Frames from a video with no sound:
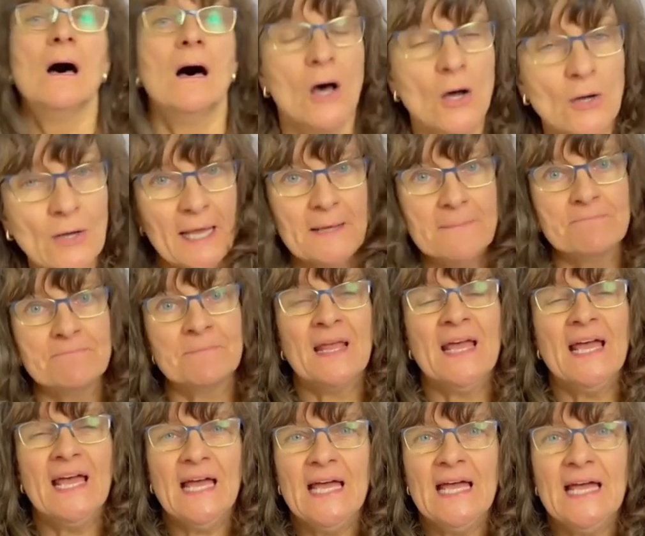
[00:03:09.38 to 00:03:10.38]
Okay.
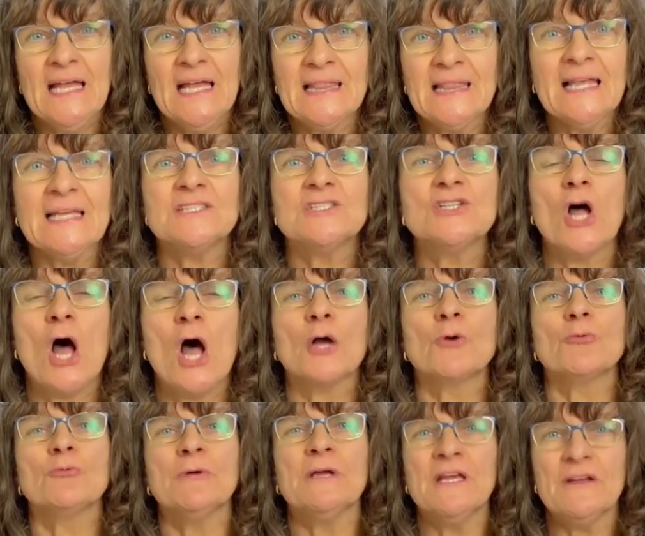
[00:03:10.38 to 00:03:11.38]
Let's
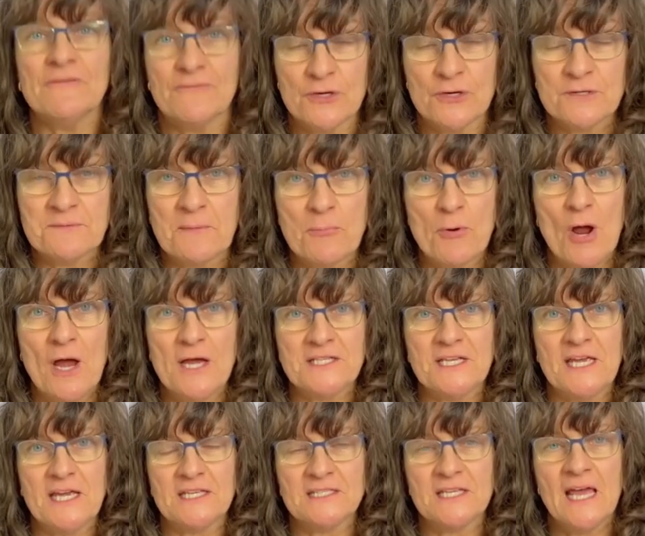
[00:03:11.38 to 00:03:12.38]
talk reinforcement
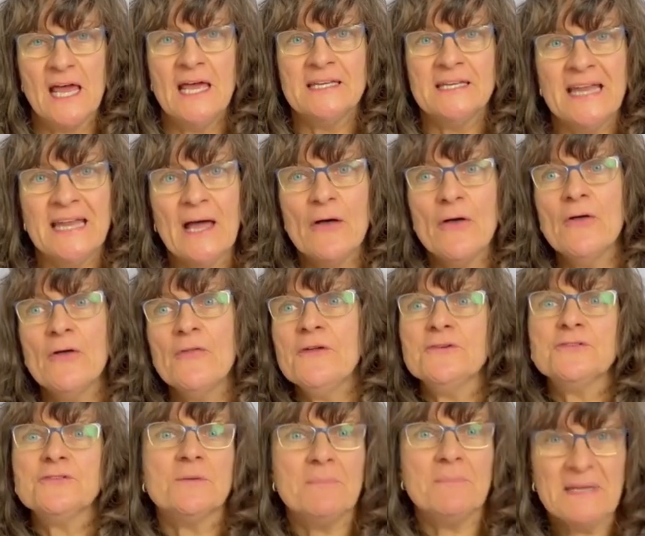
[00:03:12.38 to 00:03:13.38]
process. Now,
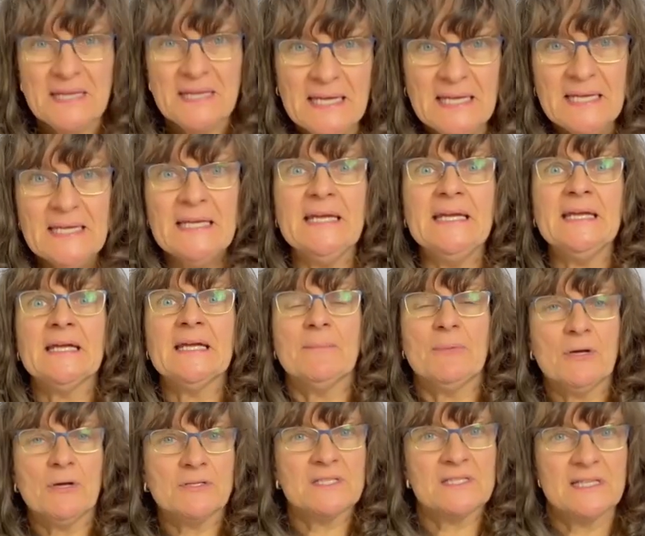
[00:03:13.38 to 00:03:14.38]
there's a beginning
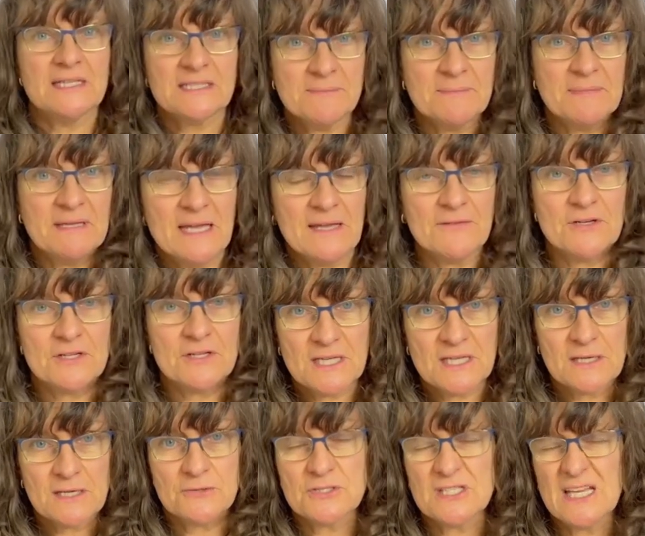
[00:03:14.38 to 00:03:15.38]
about selecting behavior, et
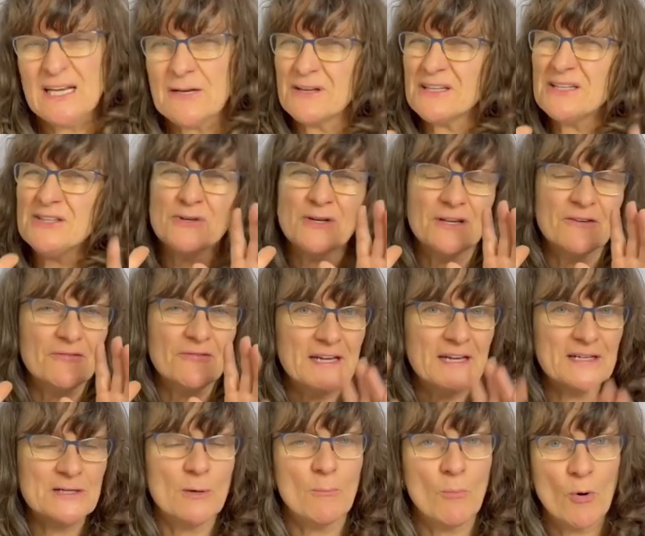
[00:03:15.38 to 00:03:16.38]
cetera, et cetera. You can
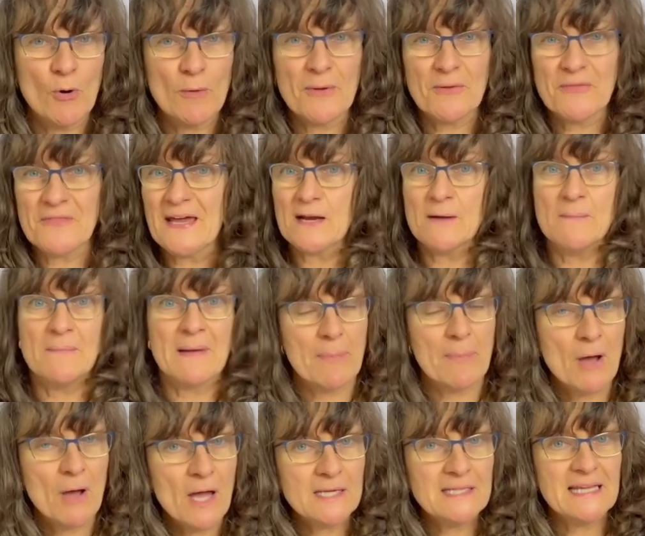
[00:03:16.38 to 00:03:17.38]
find out more about that on my
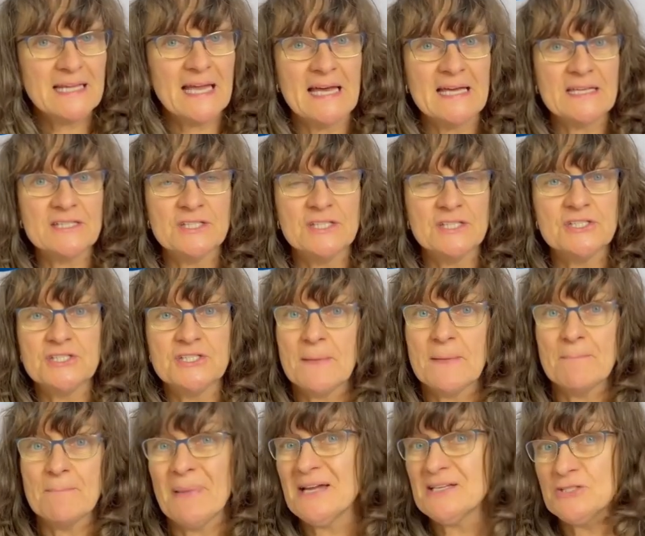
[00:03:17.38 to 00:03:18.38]
podcast,
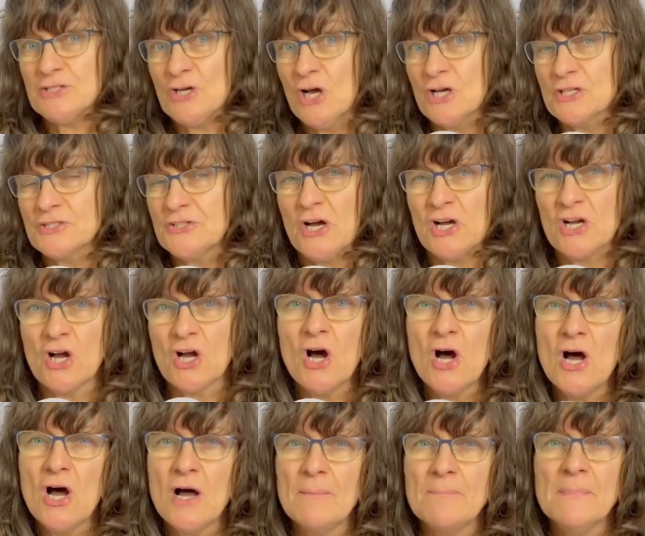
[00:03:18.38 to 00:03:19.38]

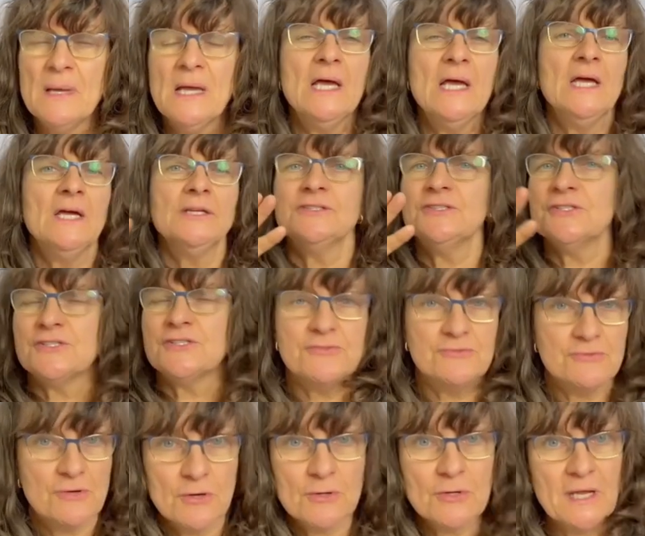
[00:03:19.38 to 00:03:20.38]
shapedbydog.com. Just
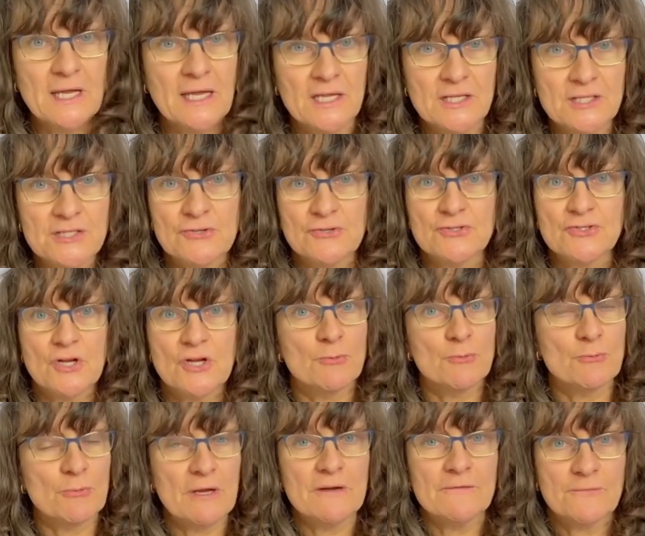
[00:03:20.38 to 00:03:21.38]
do a search
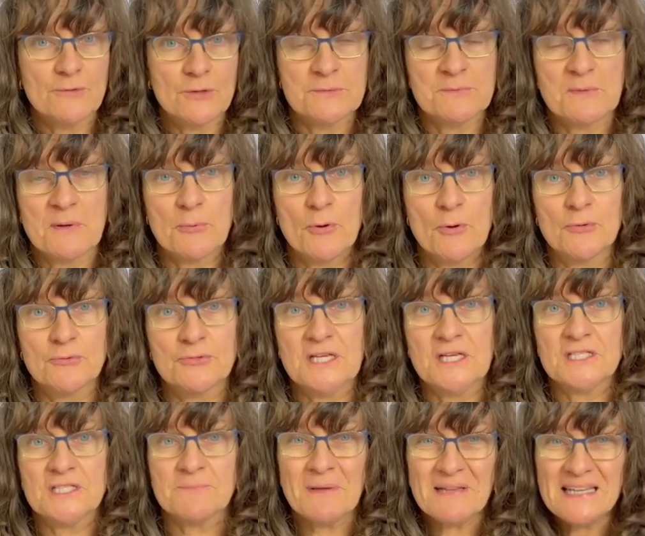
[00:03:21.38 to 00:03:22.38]
on reinforcement
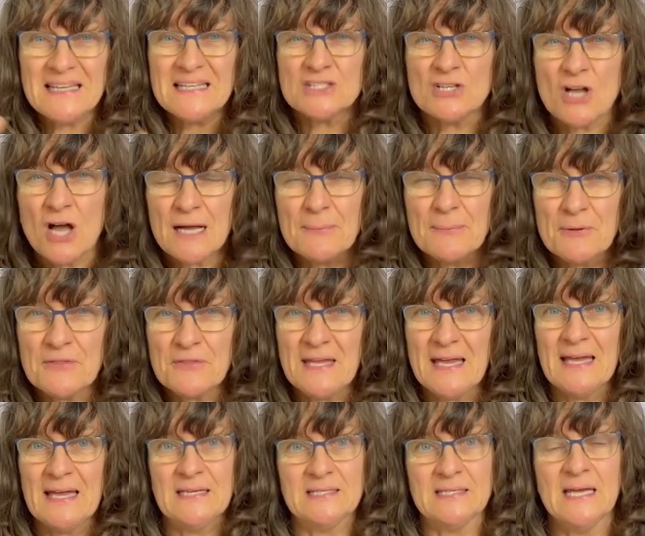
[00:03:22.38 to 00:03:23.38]
process. But let's talk about the
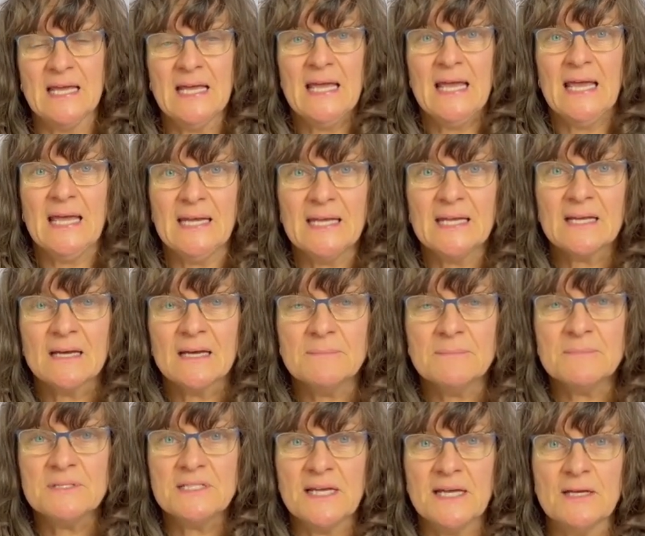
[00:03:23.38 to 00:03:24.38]
end. And it
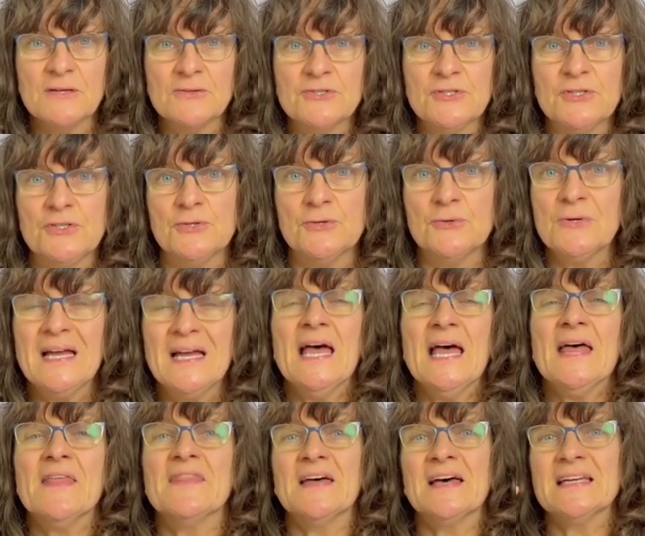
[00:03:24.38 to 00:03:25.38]
comes down to
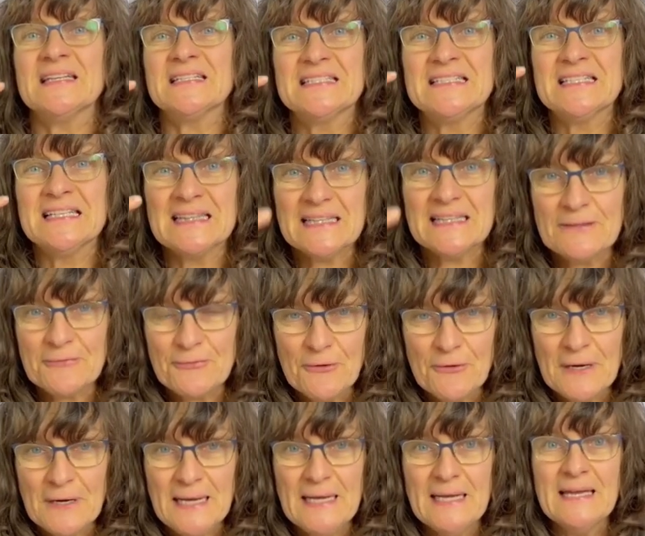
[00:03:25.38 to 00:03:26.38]
the
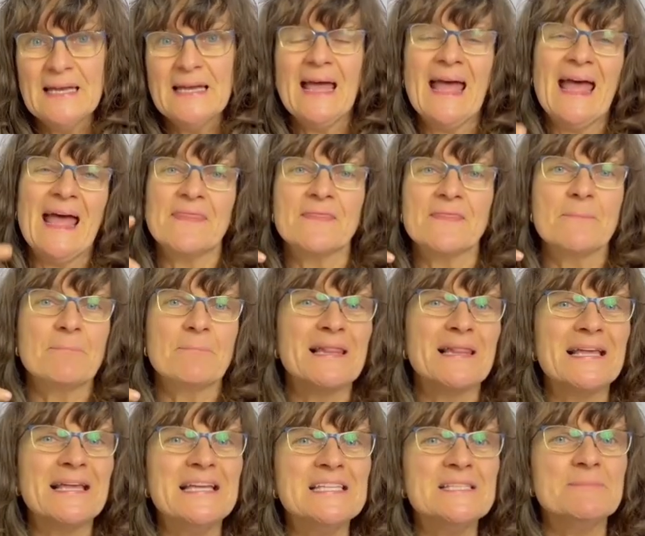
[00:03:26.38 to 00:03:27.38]
delivery and the
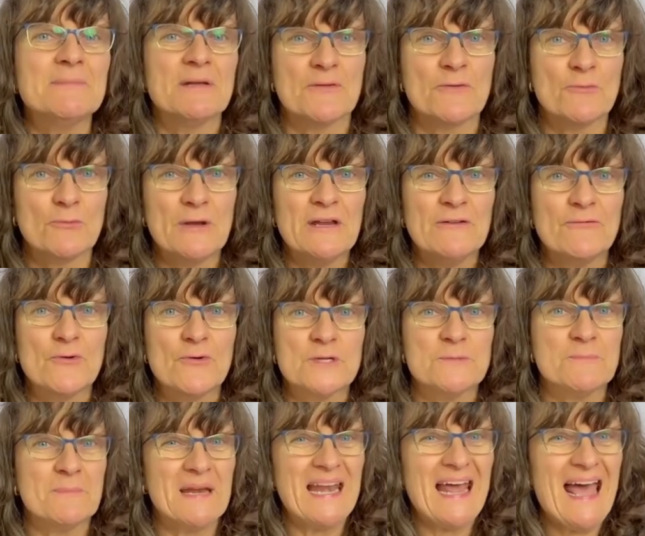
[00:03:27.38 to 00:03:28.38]
placement of the
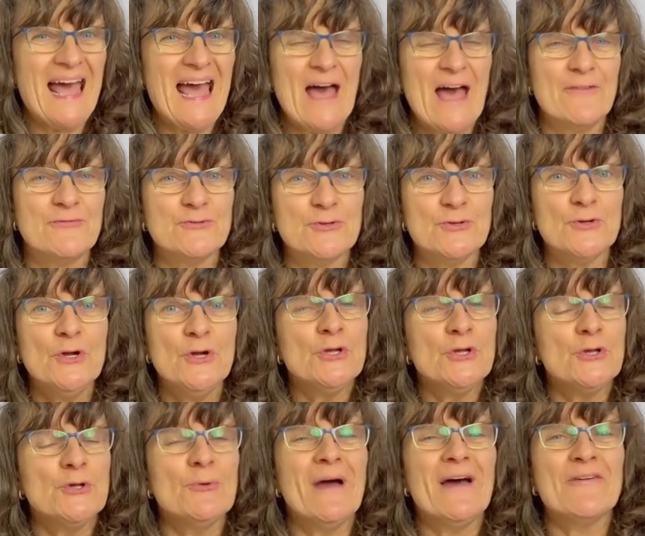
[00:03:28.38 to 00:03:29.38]
reinforcement after
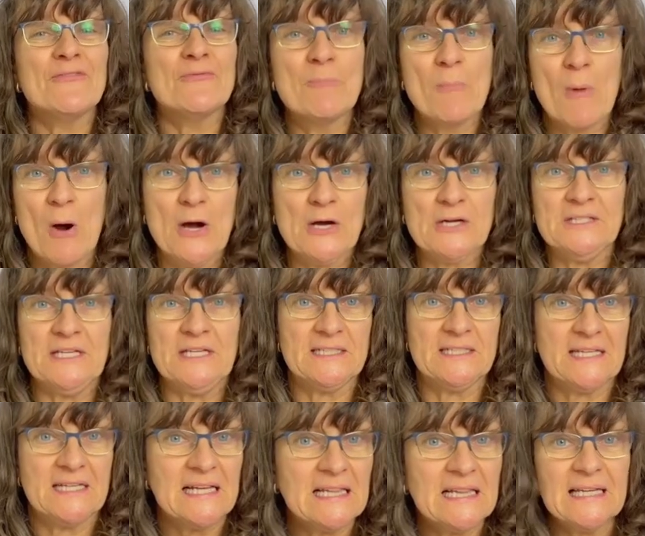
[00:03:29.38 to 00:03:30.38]
you have marked
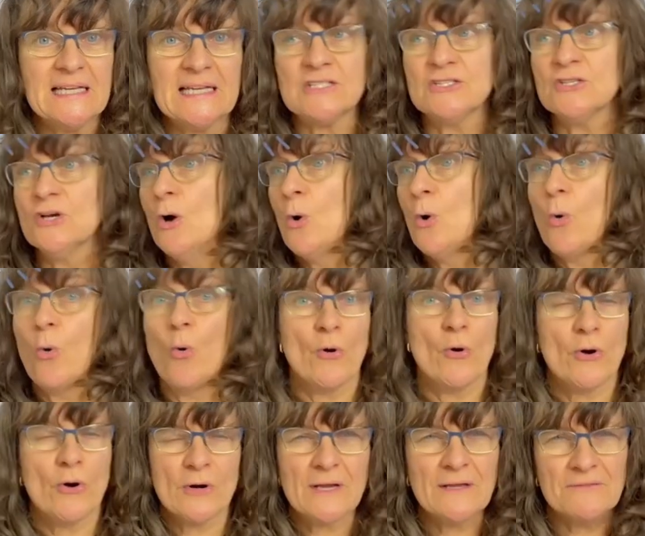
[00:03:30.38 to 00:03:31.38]
it, clicked,
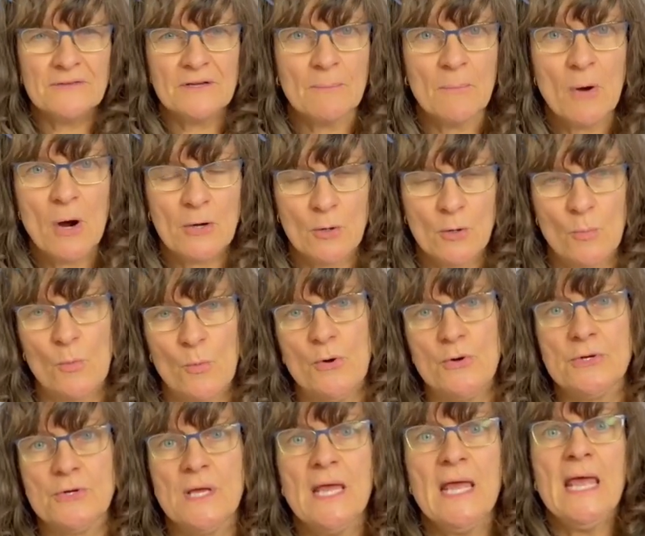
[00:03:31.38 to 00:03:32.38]
or given a marker
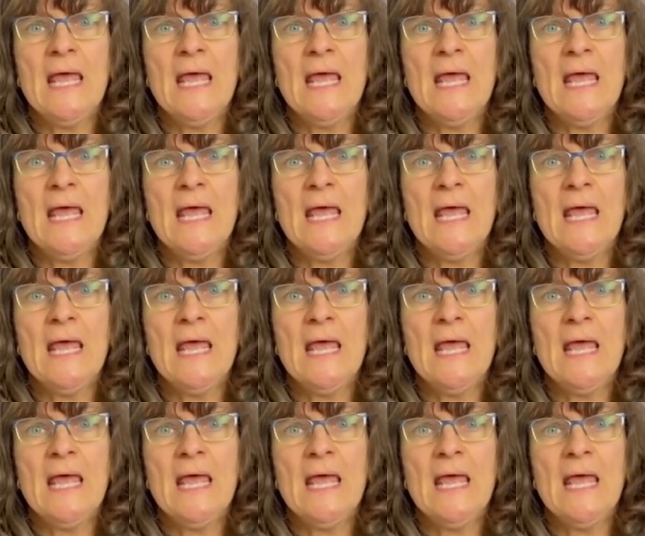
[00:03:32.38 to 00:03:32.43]
word.